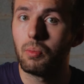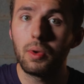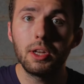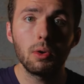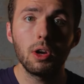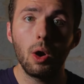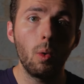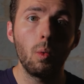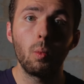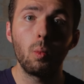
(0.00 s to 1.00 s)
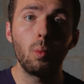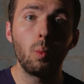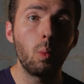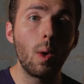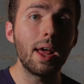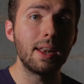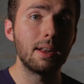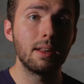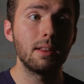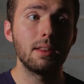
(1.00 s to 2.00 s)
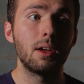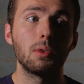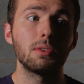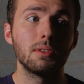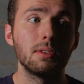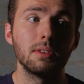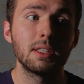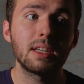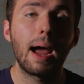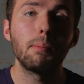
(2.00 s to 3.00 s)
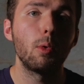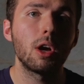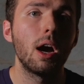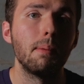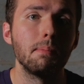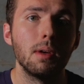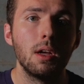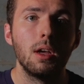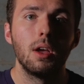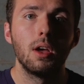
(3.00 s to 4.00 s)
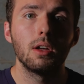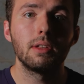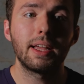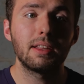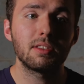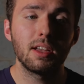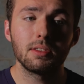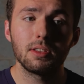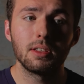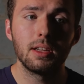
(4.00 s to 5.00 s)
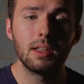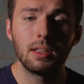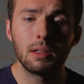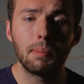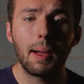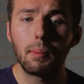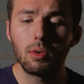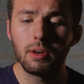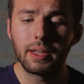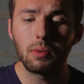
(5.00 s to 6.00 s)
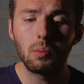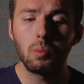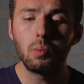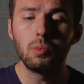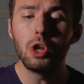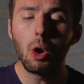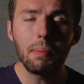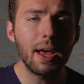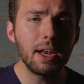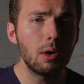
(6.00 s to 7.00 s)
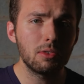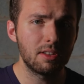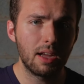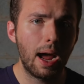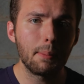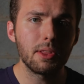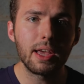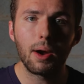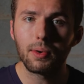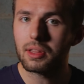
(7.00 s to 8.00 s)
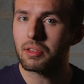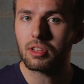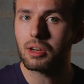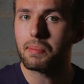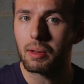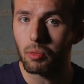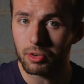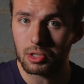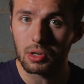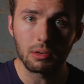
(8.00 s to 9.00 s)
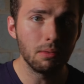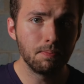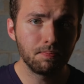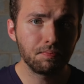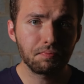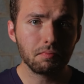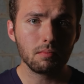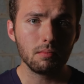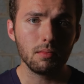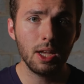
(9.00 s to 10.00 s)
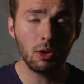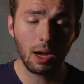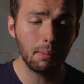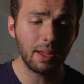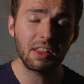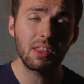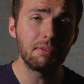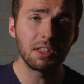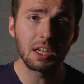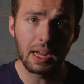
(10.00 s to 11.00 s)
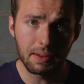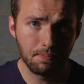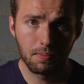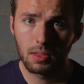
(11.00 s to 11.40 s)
We don't know when, you know, the time will come. Like it says in the Bible, like, no man knows the time or the hour that the Son of Man will return. He'll come like a thief in the night.